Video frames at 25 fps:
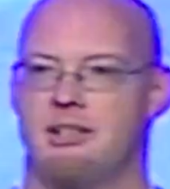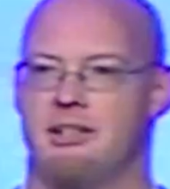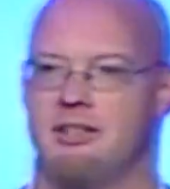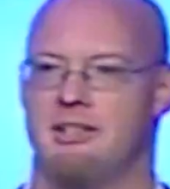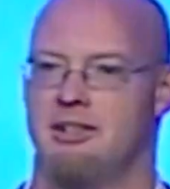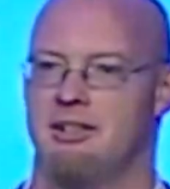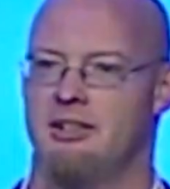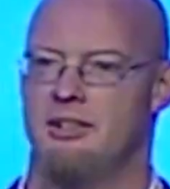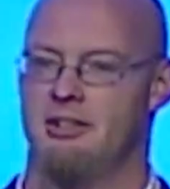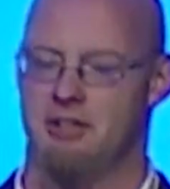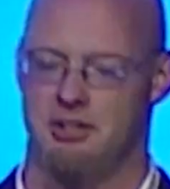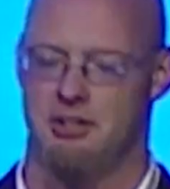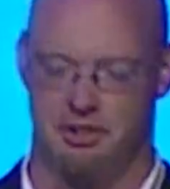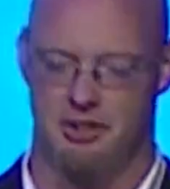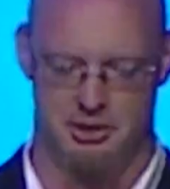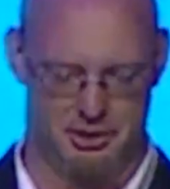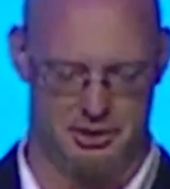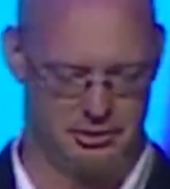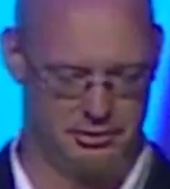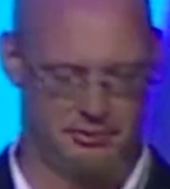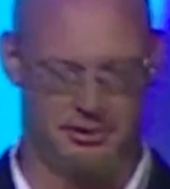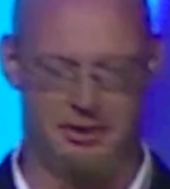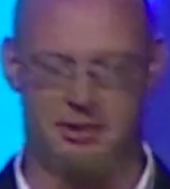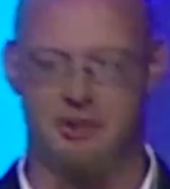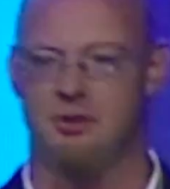to your
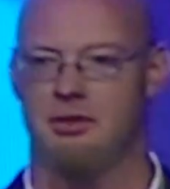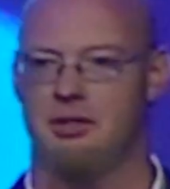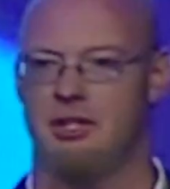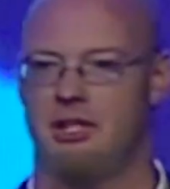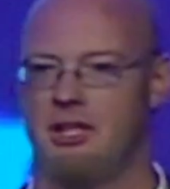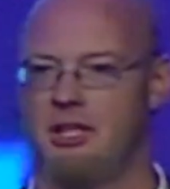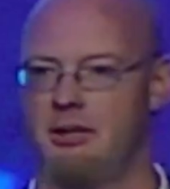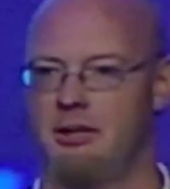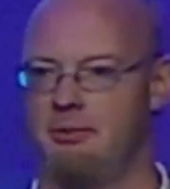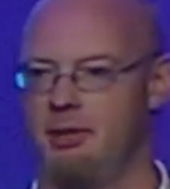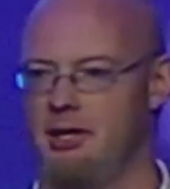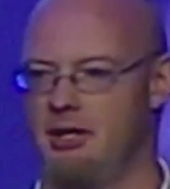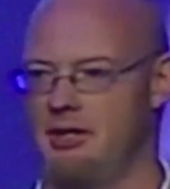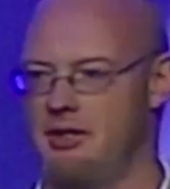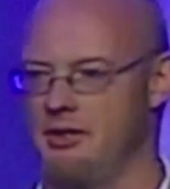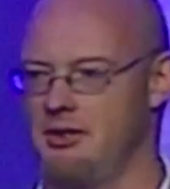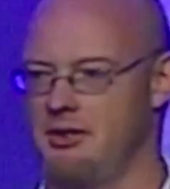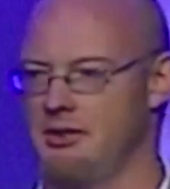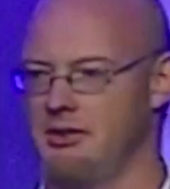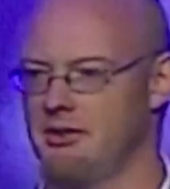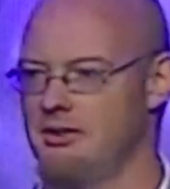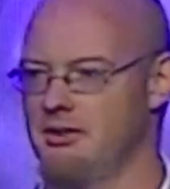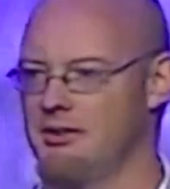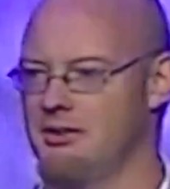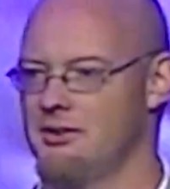finger getting better.
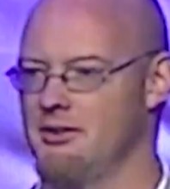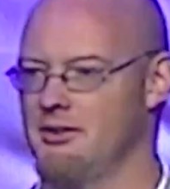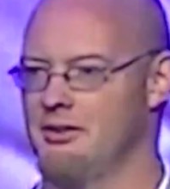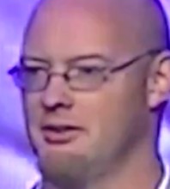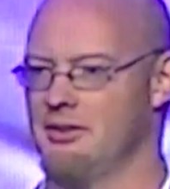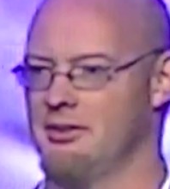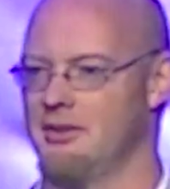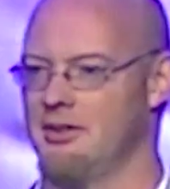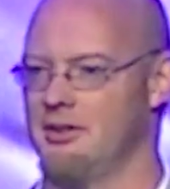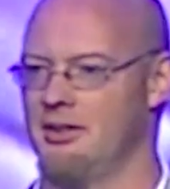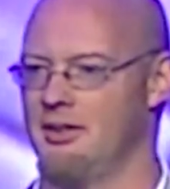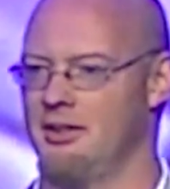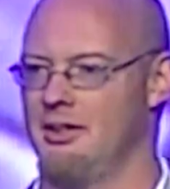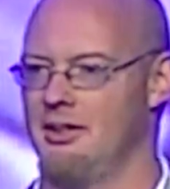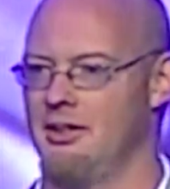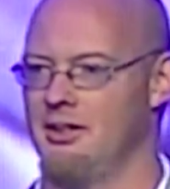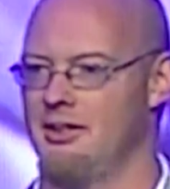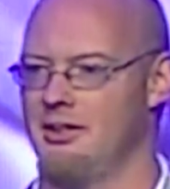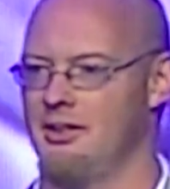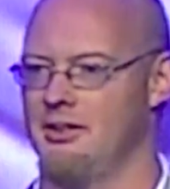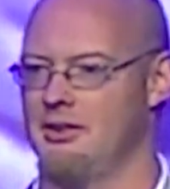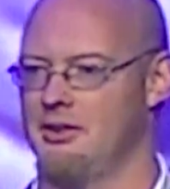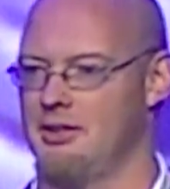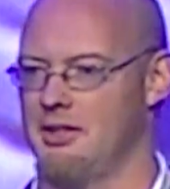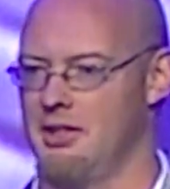
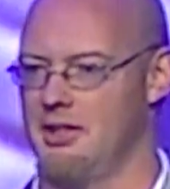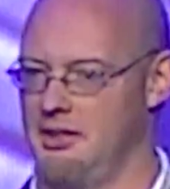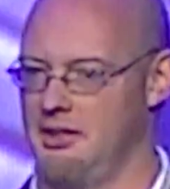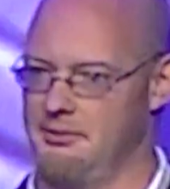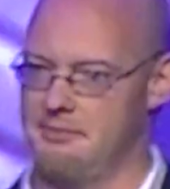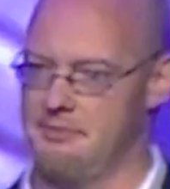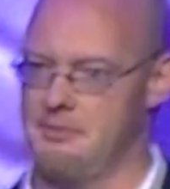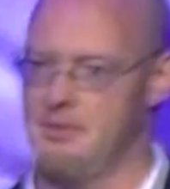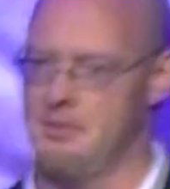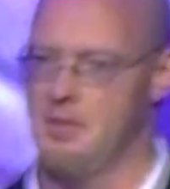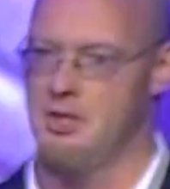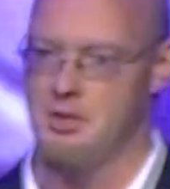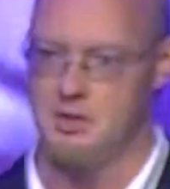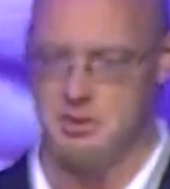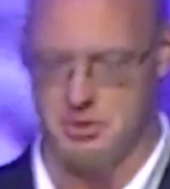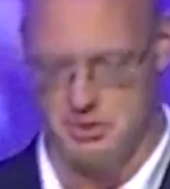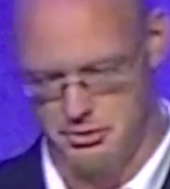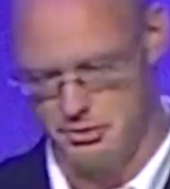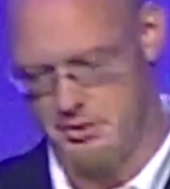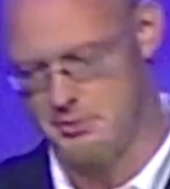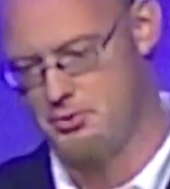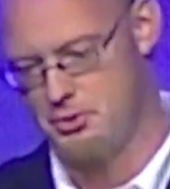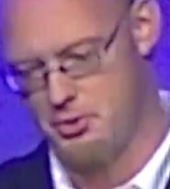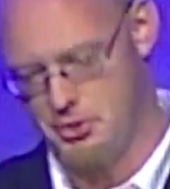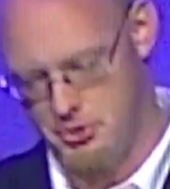Okay? So
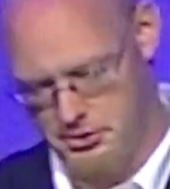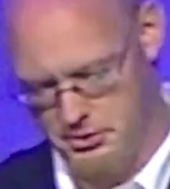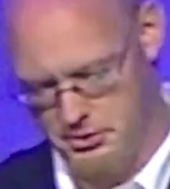remove